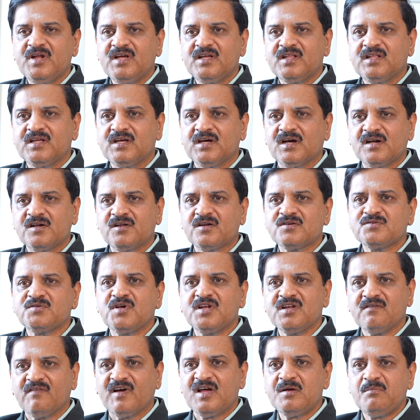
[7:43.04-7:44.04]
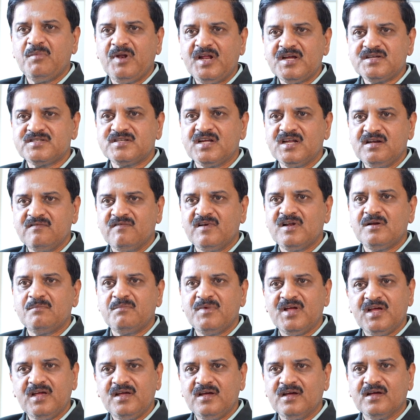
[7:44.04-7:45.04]
the ultrasonic vibration will
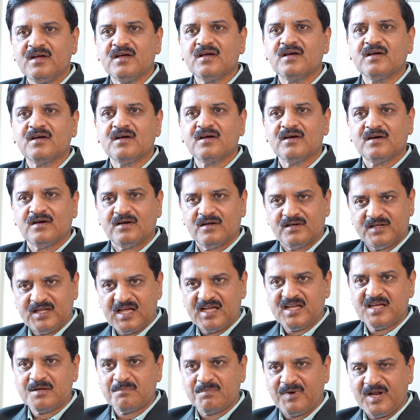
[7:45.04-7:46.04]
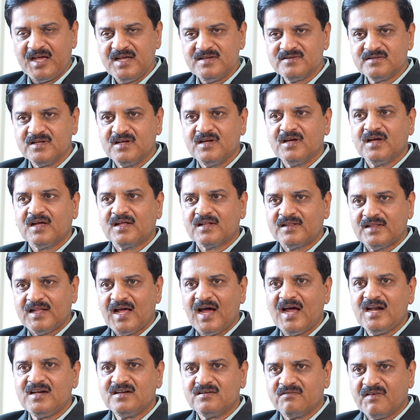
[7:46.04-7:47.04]
be uh, taking place
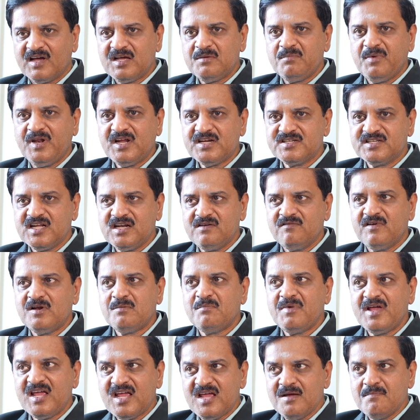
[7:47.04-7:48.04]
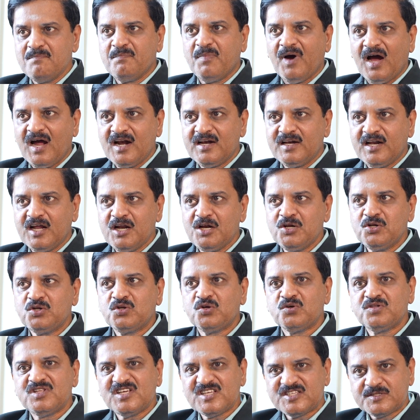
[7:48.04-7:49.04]
that vibration will be imparted
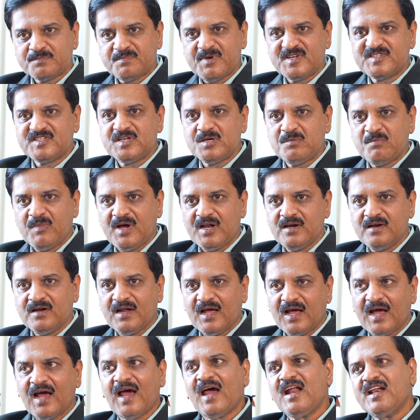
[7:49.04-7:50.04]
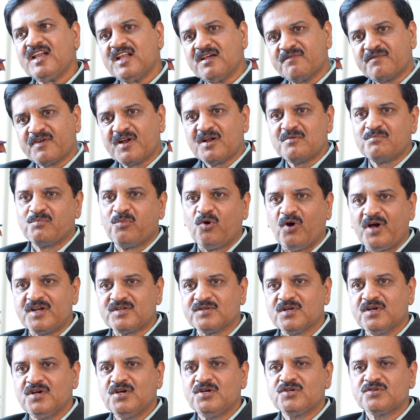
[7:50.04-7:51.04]
to the specimen at different
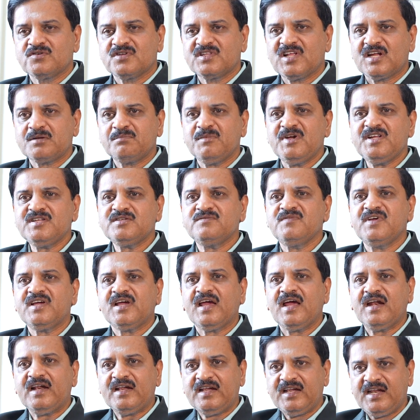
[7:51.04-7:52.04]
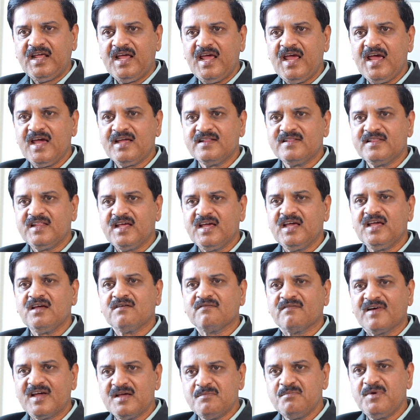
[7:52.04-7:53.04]
points. So that means we can take the
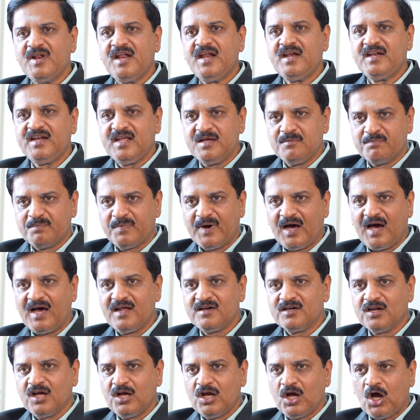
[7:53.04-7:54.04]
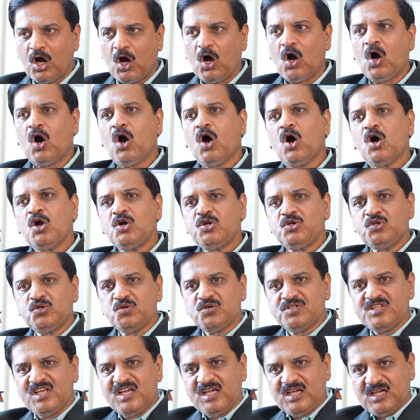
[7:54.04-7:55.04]
vibrating part
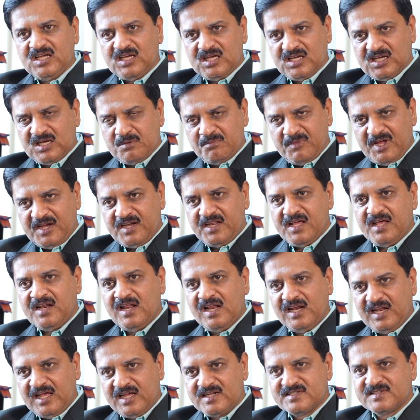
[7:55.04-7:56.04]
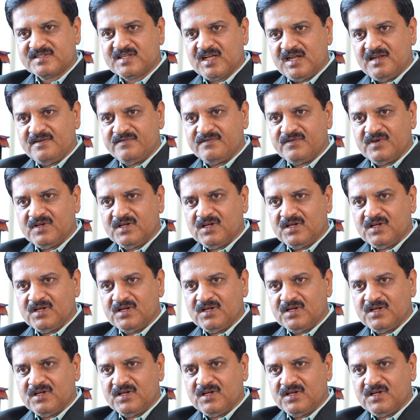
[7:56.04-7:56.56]
onto the uh, material itself